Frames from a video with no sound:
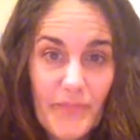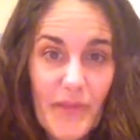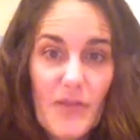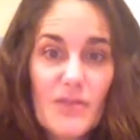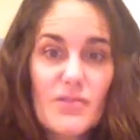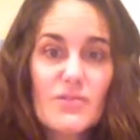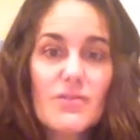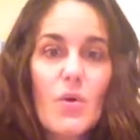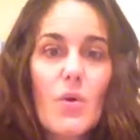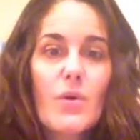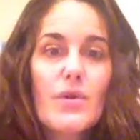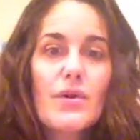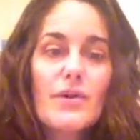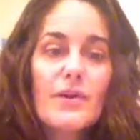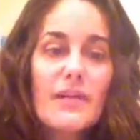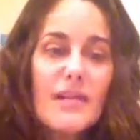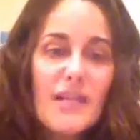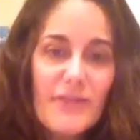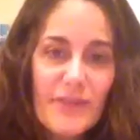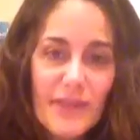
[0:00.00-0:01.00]
So
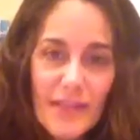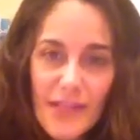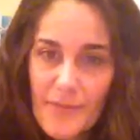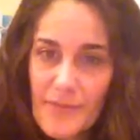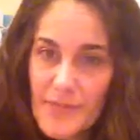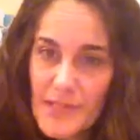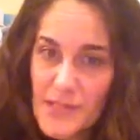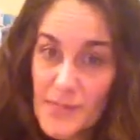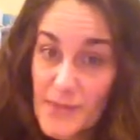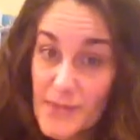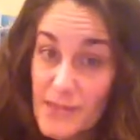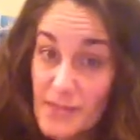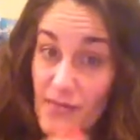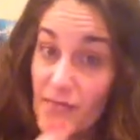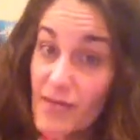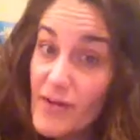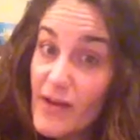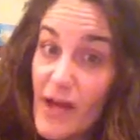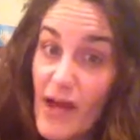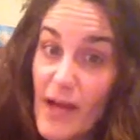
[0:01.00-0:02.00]
you're giving them a
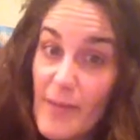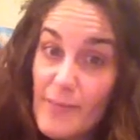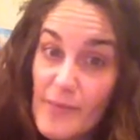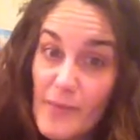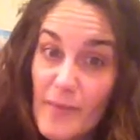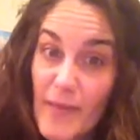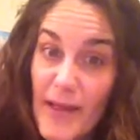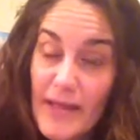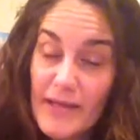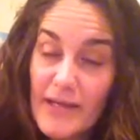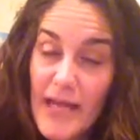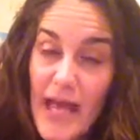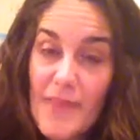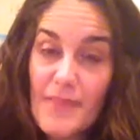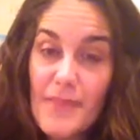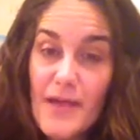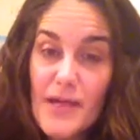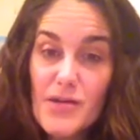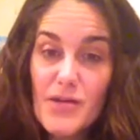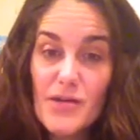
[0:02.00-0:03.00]
specific compliment,
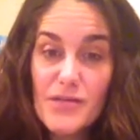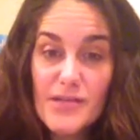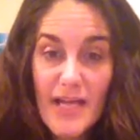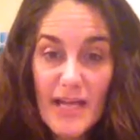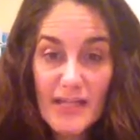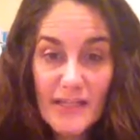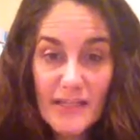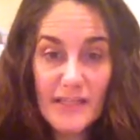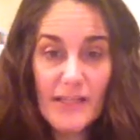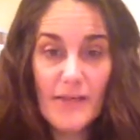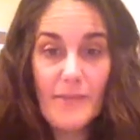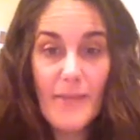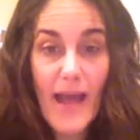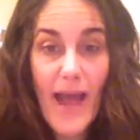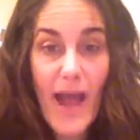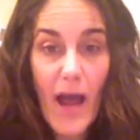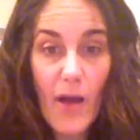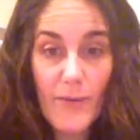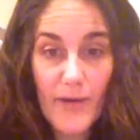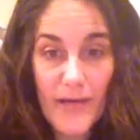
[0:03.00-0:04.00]
and then you're telling them
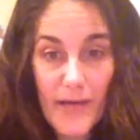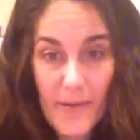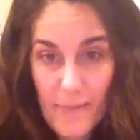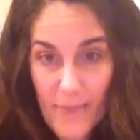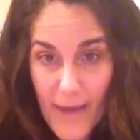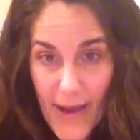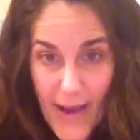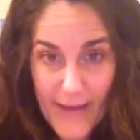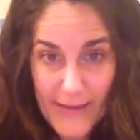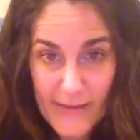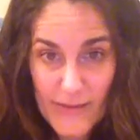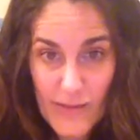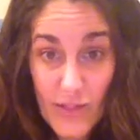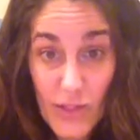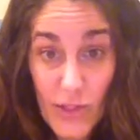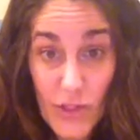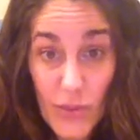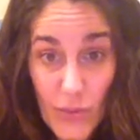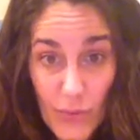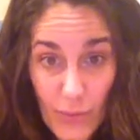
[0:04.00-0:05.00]
how it impacts
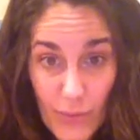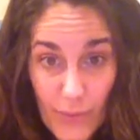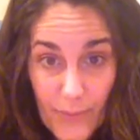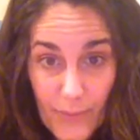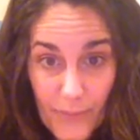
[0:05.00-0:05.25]
you.